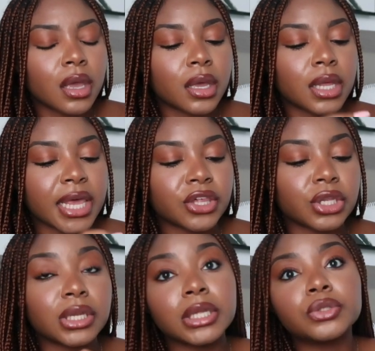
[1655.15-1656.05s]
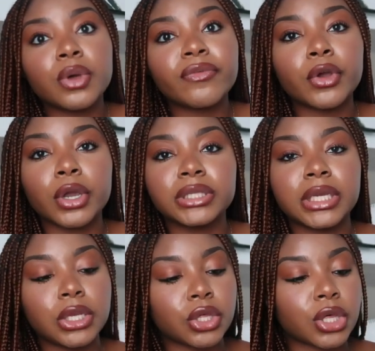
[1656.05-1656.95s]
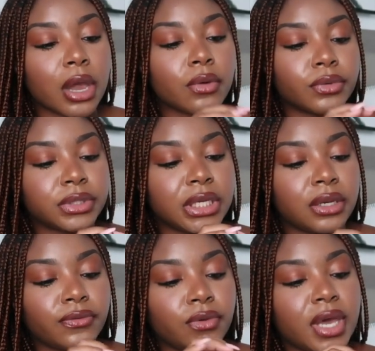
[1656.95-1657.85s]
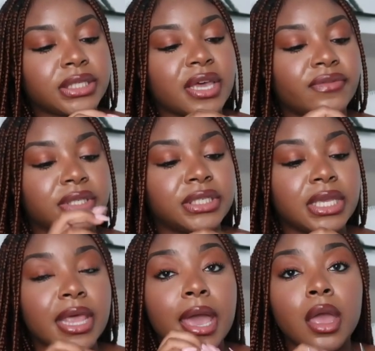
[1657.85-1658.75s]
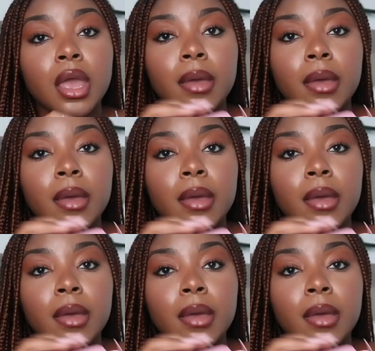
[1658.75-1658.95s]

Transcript: collection, and I do have a Gardenia shower routine if you guys haven't seen that.